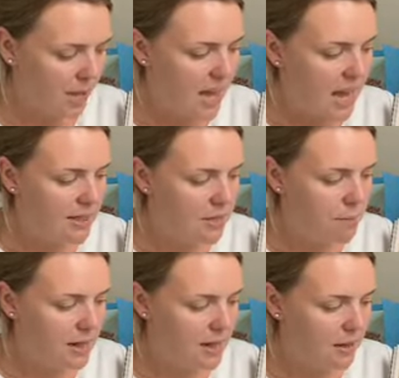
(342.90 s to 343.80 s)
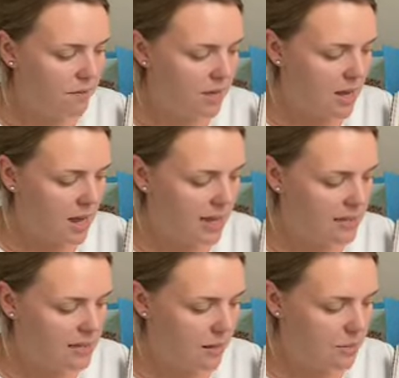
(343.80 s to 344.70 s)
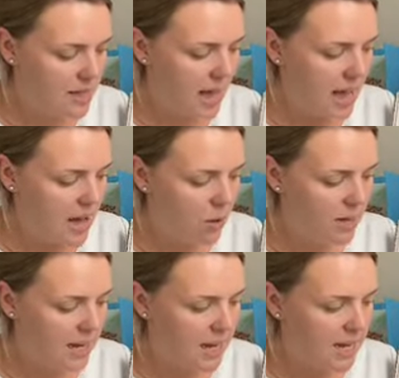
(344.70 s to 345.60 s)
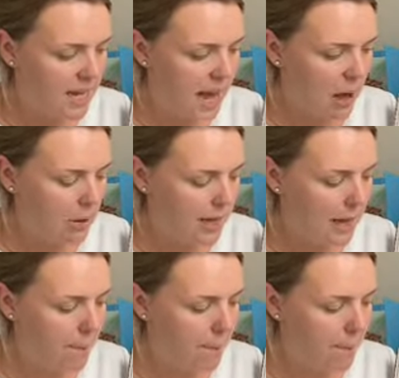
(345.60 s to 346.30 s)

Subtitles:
In the middle of the night there was a howling and a yowling,